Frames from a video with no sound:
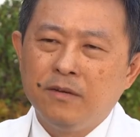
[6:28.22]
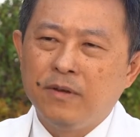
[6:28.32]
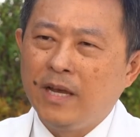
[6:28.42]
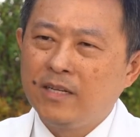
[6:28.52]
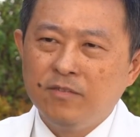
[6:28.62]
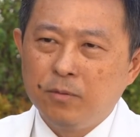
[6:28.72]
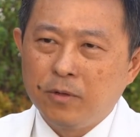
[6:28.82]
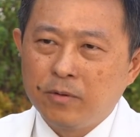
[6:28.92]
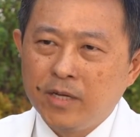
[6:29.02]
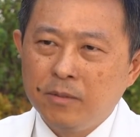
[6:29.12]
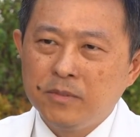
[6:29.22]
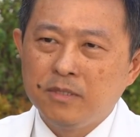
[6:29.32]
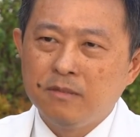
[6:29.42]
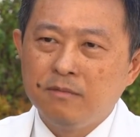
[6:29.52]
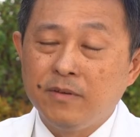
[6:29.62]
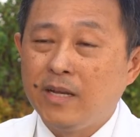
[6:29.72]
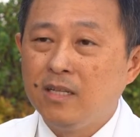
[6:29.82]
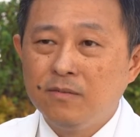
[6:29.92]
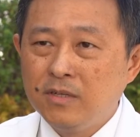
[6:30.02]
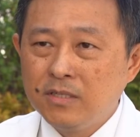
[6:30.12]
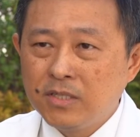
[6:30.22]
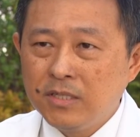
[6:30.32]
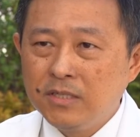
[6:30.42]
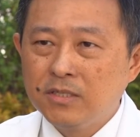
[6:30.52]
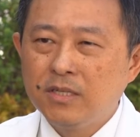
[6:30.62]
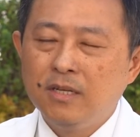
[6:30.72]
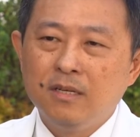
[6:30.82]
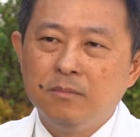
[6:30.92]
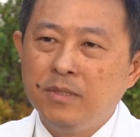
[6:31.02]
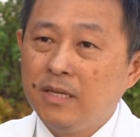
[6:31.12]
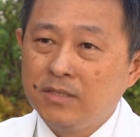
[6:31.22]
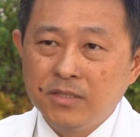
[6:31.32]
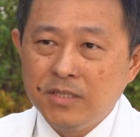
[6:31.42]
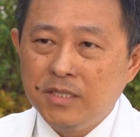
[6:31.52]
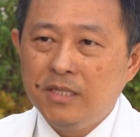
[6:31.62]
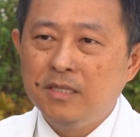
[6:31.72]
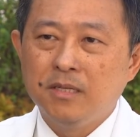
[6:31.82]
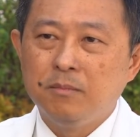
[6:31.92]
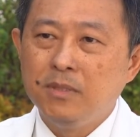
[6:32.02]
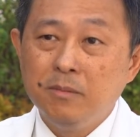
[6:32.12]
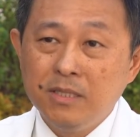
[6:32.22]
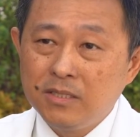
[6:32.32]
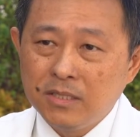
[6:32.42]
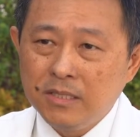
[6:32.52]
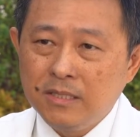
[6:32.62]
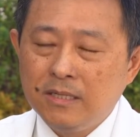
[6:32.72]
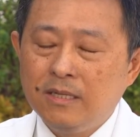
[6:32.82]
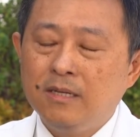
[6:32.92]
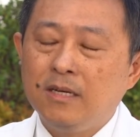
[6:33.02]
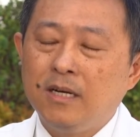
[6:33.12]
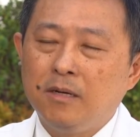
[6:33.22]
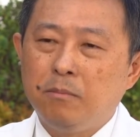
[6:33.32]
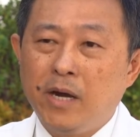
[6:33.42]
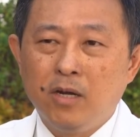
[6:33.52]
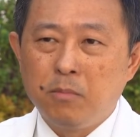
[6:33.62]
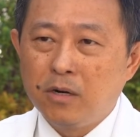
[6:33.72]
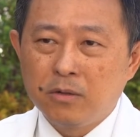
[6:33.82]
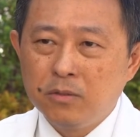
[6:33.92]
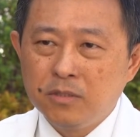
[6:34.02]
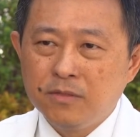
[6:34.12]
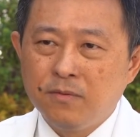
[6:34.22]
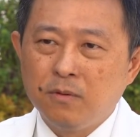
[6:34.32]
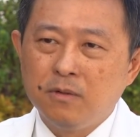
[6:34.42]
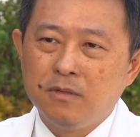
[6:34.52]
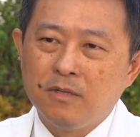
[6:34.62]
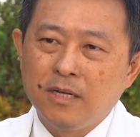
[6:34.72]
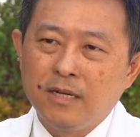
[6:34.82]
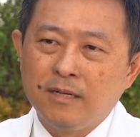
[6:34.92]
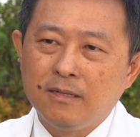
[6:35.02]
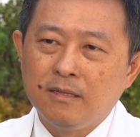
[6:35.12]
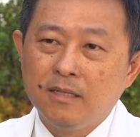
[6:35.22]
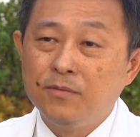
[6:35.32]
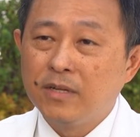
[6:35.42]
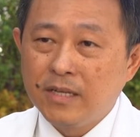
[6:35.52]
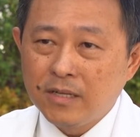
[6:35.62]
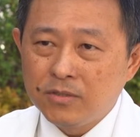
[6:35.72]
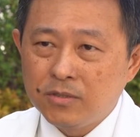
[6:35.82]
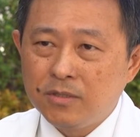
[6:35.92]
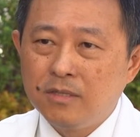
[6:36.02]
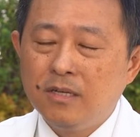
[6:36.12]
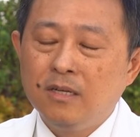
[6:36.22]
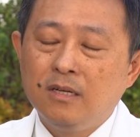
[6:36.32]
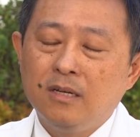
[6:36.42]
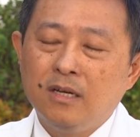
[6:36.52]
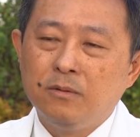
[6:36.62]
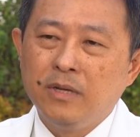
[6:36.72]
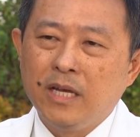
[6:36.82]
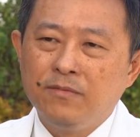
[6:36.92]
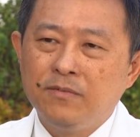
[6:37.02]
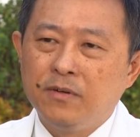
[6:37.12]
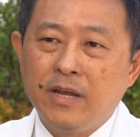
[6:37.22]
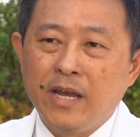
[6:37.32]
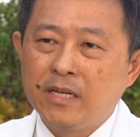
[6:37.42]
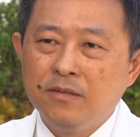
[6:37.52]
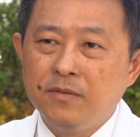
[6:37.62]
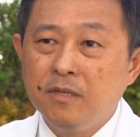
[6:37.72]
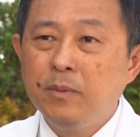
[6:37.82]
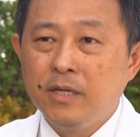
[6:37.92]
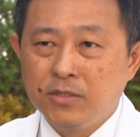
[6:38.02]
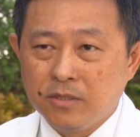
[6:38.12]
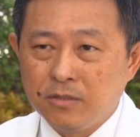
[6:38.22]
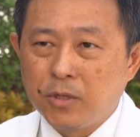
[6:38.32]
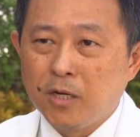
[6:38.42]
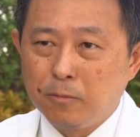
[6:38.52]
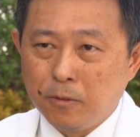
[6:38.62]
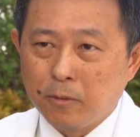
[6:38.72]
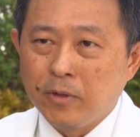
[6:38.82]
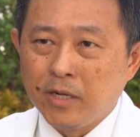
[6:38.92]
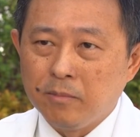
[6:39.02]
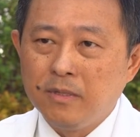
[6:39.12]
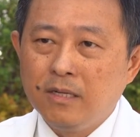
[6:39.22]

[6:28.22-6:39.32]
have active programs in fatty liver disease, PSC, PBC, biomarkers for liver cancer. We have a very active inpatient trial program,